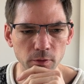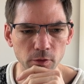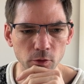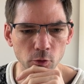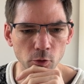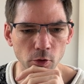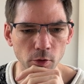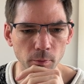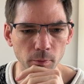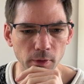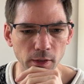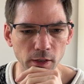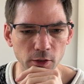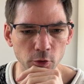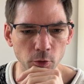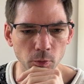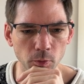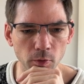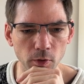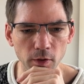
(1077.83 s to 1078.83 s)
No, I
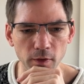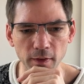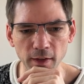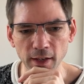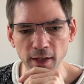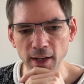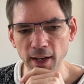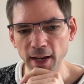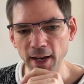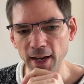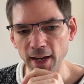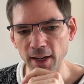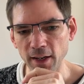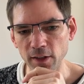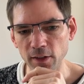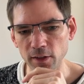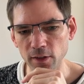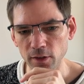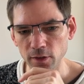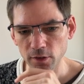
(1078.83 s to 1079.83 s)
don't want hit.